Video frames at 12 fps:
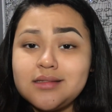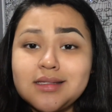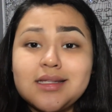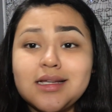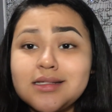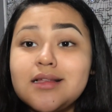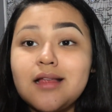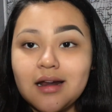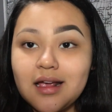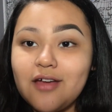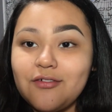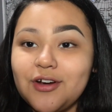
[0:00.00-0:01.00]
takes a lot
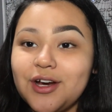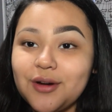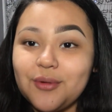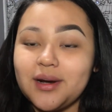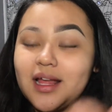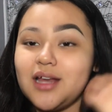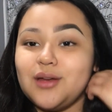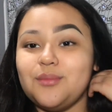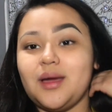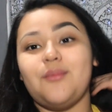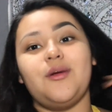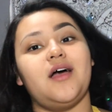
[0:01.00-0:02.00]
of effort when I do
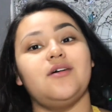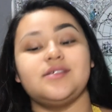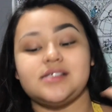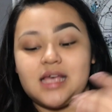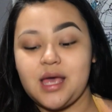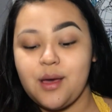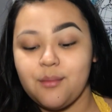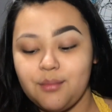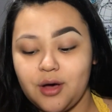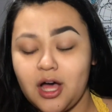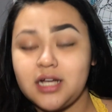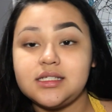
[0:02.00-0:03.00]
my brows,
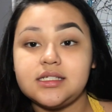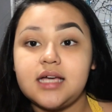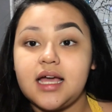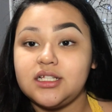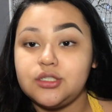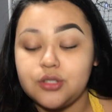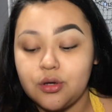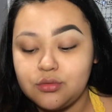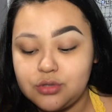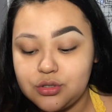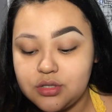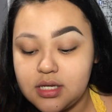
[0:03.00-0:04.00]
but honestly I
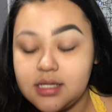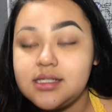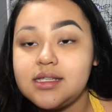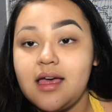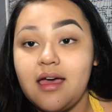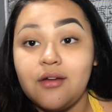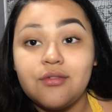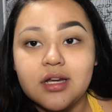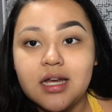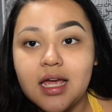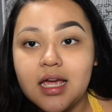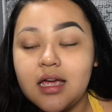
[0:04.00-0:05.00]
don't do this every
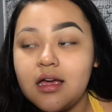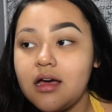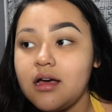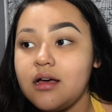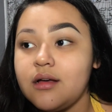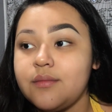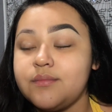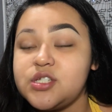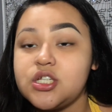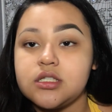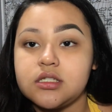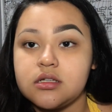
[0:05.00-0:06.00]
day,
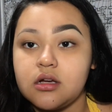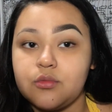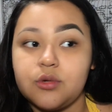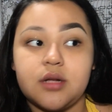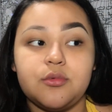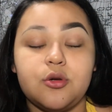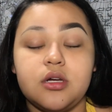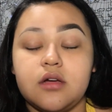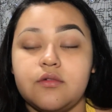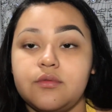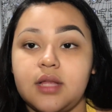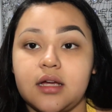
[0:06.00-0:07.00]
just on when I'm doing
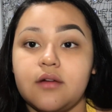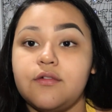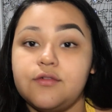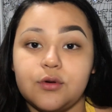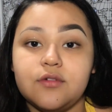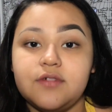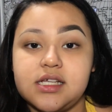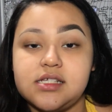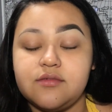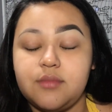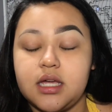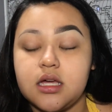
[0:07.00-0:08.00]
a full face
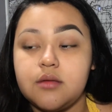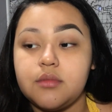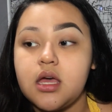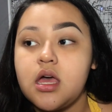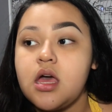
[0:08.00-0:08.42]
of makeup.